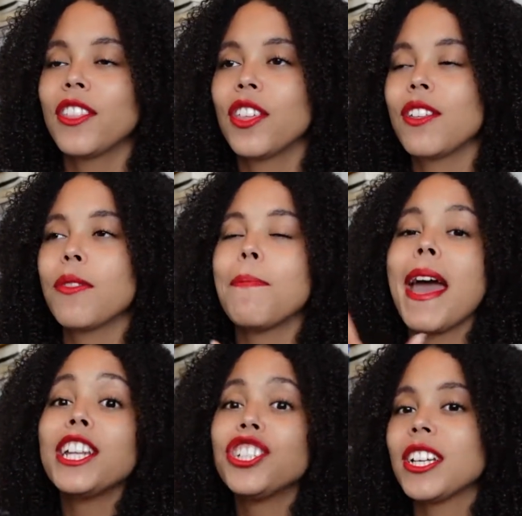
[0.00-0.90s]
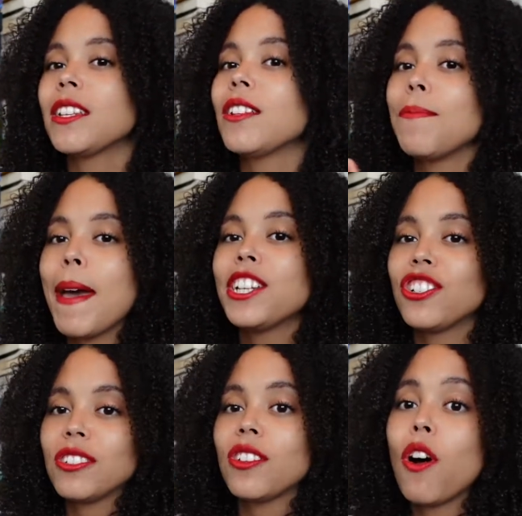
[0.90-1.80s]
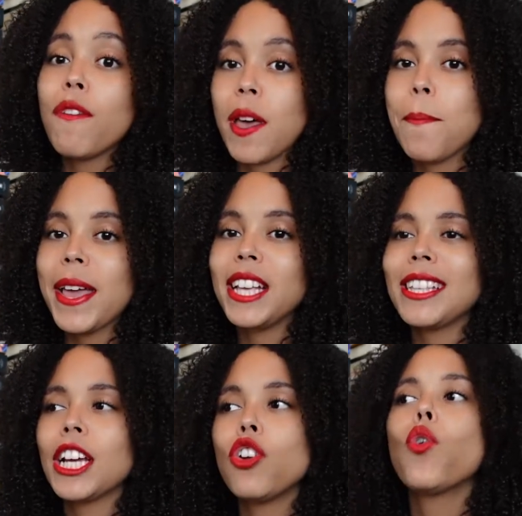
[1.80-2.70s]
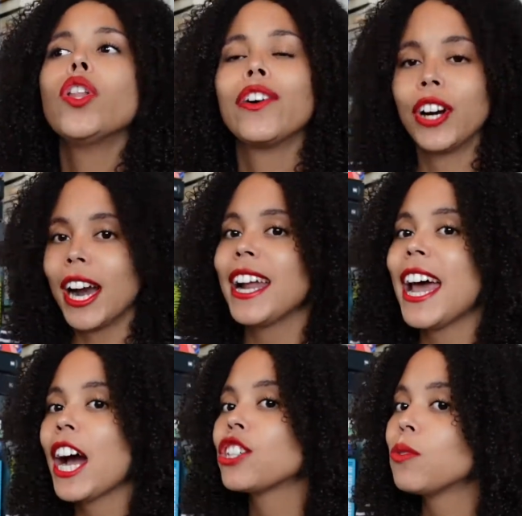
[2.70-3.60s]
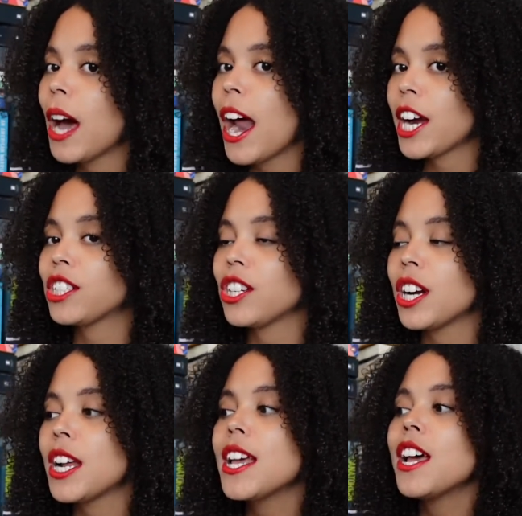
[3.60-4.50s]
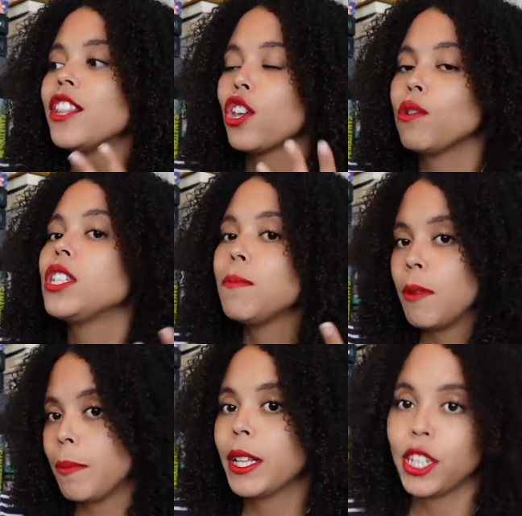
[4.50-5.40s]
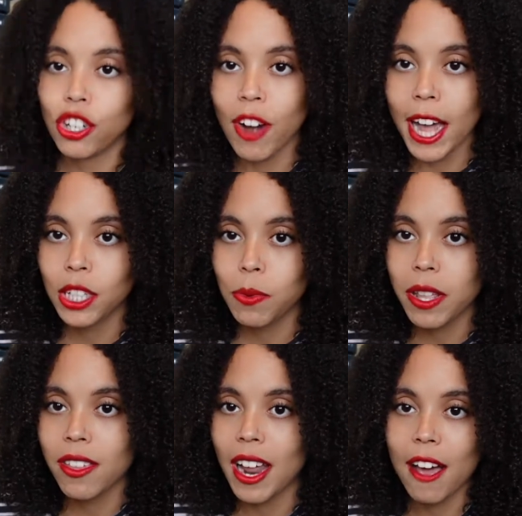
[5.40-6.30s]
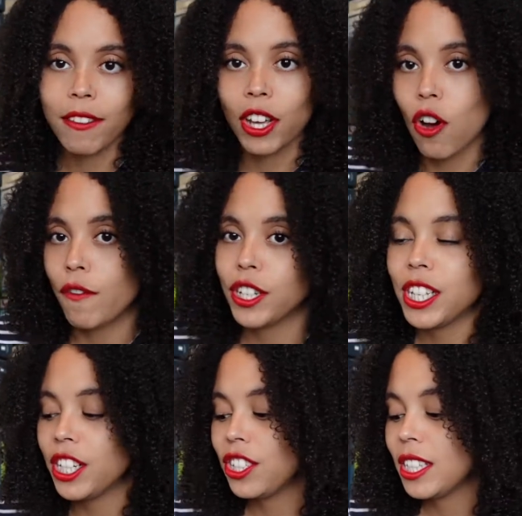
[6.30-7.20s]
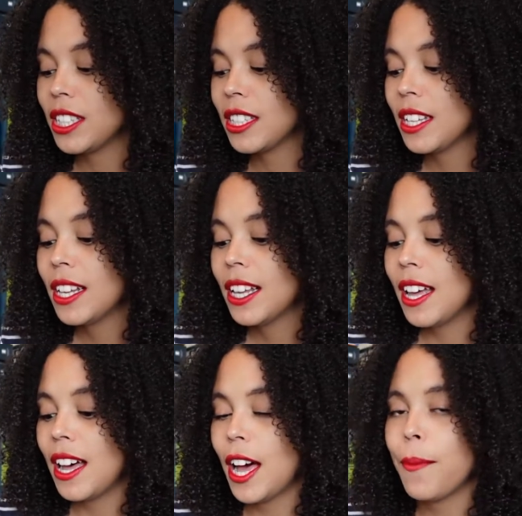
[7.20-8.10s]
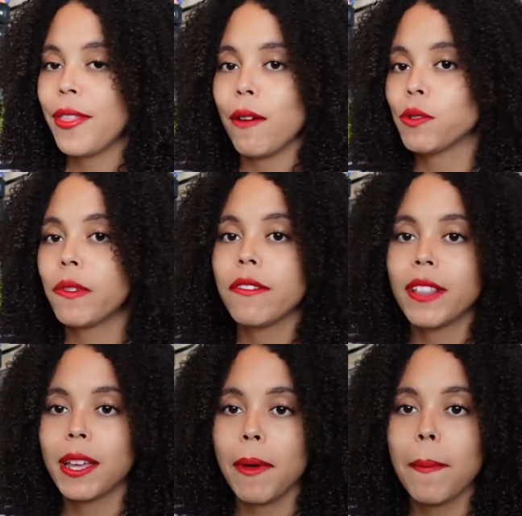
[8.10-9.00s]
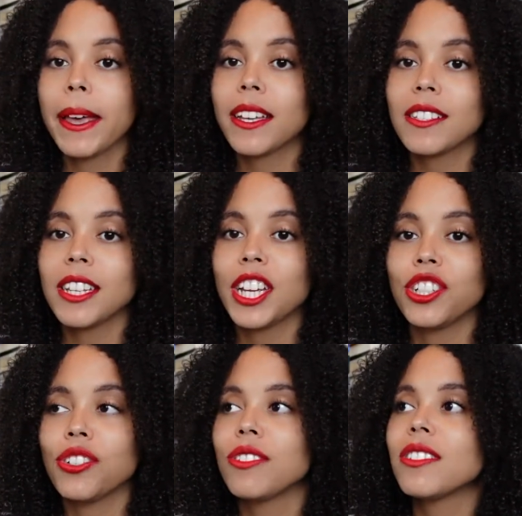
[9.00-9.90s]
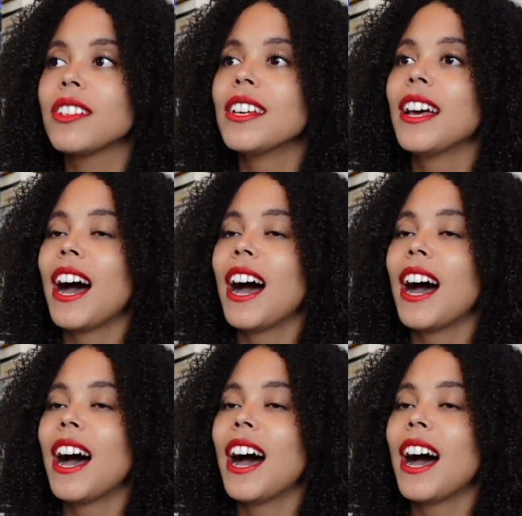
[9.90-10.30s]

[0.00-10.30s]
The mention, mentions of him, but he's like no longer an actual character that you see people interact with and have like conversations. Um, that was one of like my biggest issues.